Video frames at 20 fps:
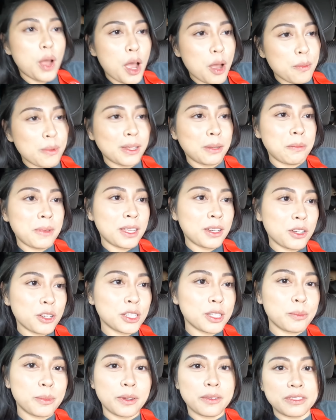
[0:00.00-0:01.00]
how many
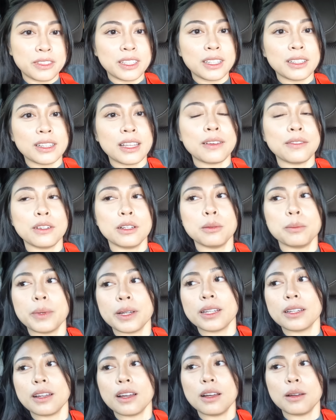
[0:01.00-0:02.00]
meters above sea level,
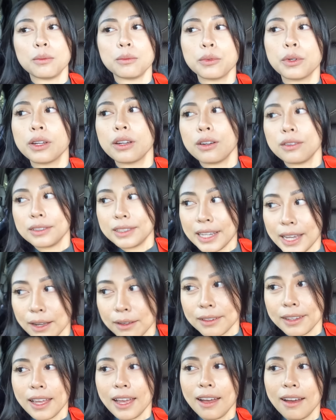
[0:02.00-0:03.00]
but um, we're going
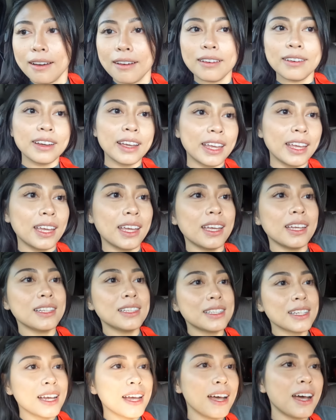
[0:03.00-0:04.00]
down now,
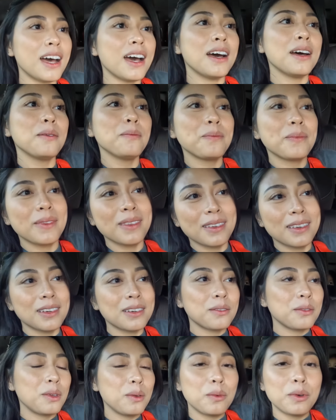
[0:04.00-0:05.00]
and uh,
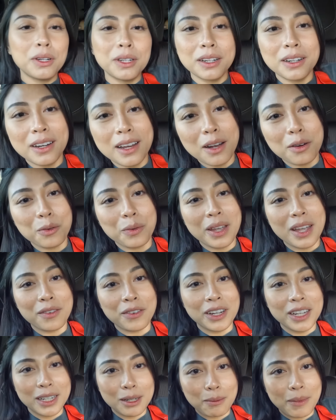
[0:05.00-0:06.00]
we wonder, are we
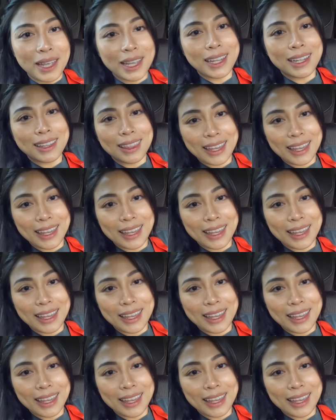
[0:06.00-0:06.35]
ever gonna make it